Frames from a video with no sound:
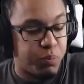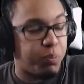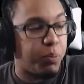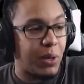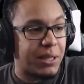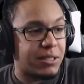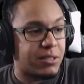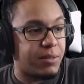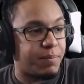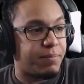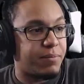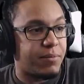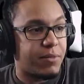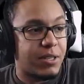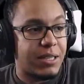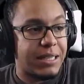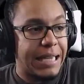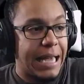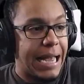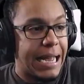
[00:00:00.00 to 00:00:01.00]
What the?
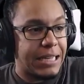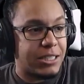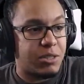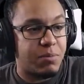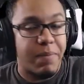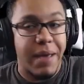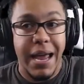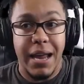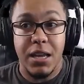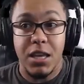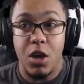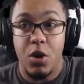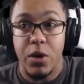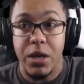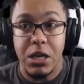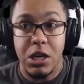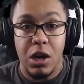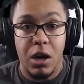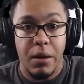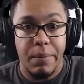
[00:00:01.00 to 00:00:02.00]
Gosh, man. Yo, he
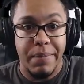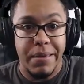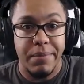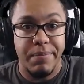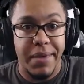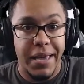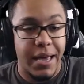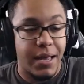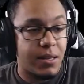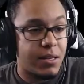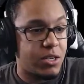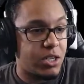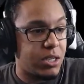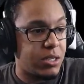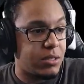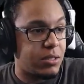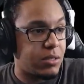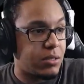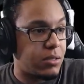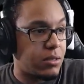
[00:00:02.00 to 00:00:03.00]
caught me, man. Jesus.
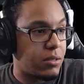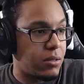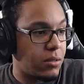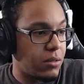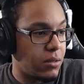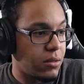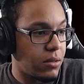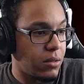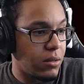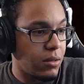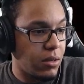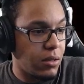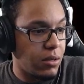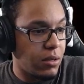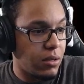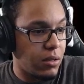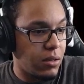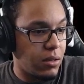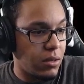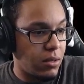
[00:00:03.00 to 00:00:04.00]
Dead
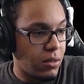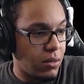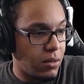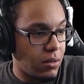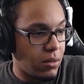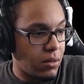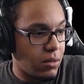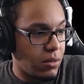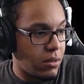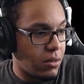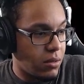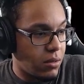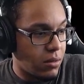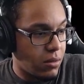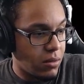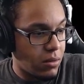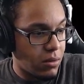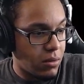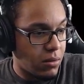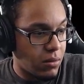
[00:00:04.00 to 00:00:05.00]
already? That's okay.
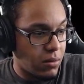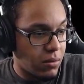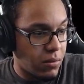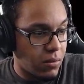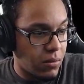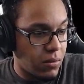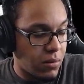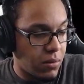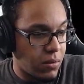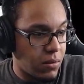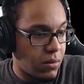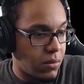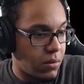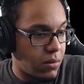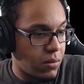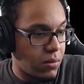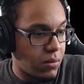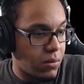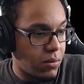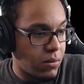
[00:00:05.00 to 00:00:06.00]

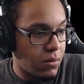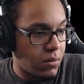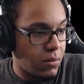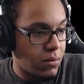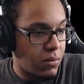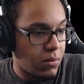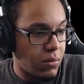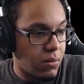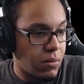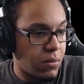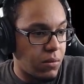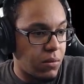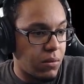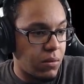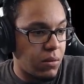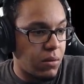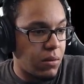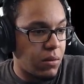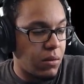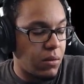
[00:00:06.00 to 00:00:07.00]
Nobody liked you
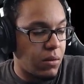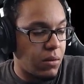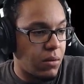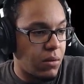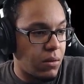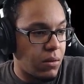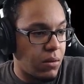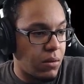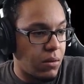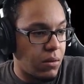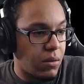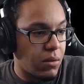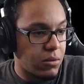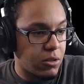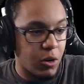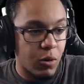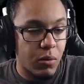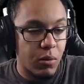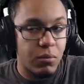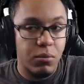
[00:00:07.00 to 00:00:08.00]
anyway.
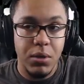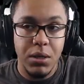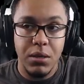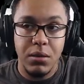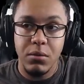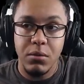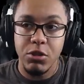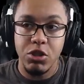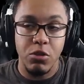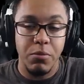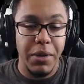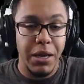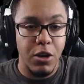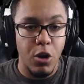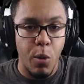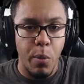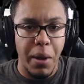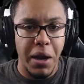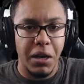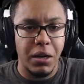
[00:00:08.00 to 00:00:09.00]
Don't what what you mean
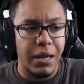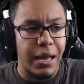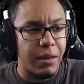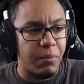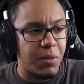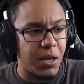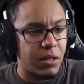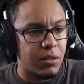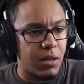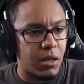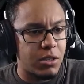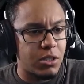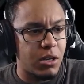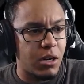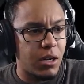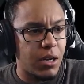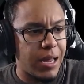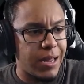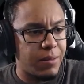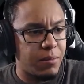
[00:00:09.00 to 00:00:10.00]
nobody like me? I thought
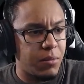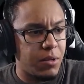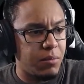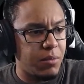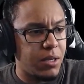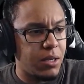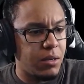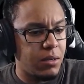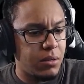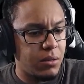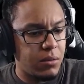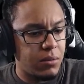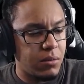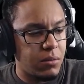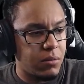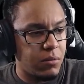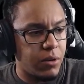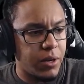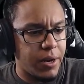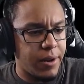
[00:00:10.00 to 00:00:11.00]
y'all liked me, man.
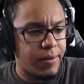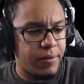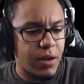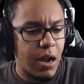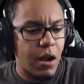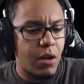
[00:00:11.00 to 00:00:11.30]
Whatever,